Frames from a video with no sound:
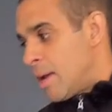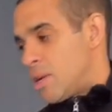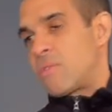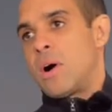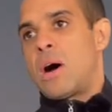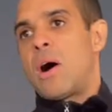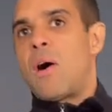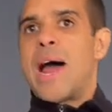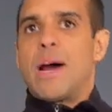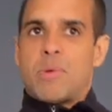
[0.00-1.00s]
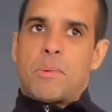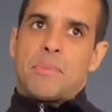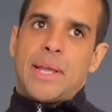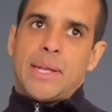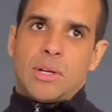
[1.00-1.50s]
you've got a higher
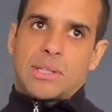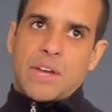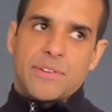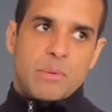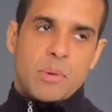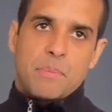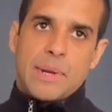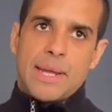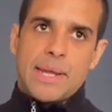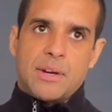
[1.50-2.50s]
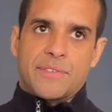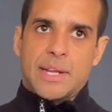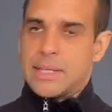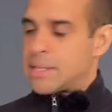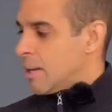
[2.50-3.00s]
probability, not a definite probability of
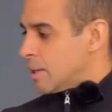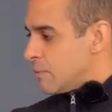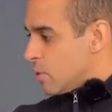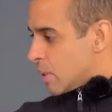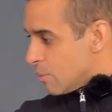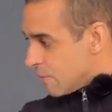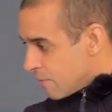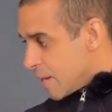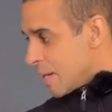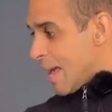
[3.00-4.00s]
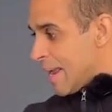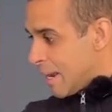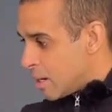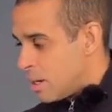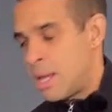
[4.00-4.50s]
getting that done. If you keep on feeding that
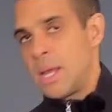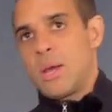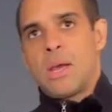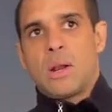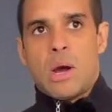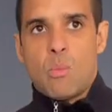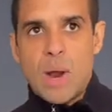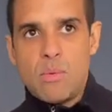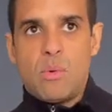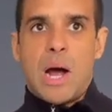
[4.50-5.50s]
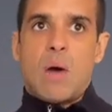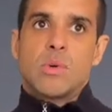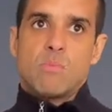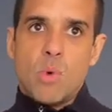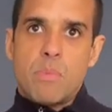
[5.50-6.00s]
in, like when I
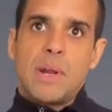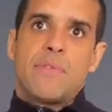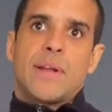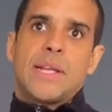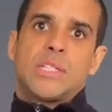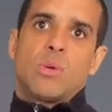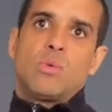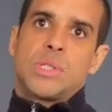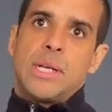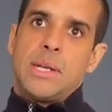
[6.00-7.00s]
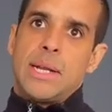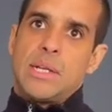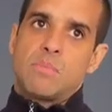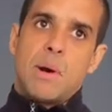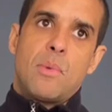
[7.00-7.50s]
was more prolifically sourcing and
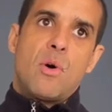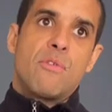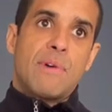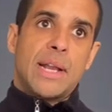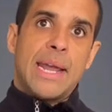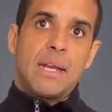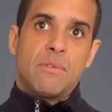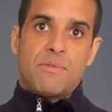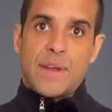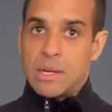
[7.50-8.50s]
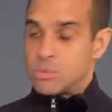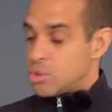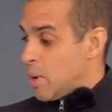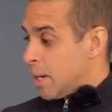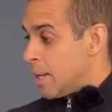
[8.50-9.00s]
it was my more front end thing I was
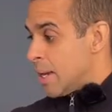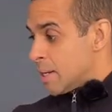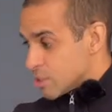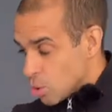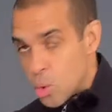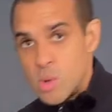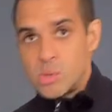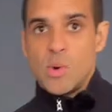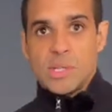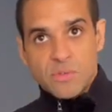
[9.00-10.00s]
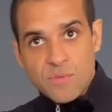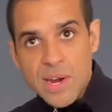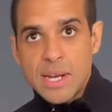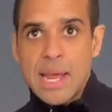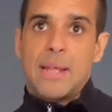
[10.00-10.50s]
doing, that's all we're doing is
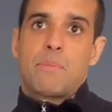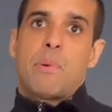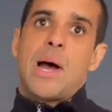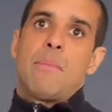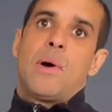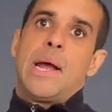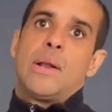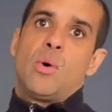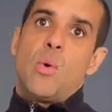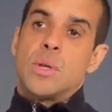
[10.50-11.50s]
feeding that pipeline all the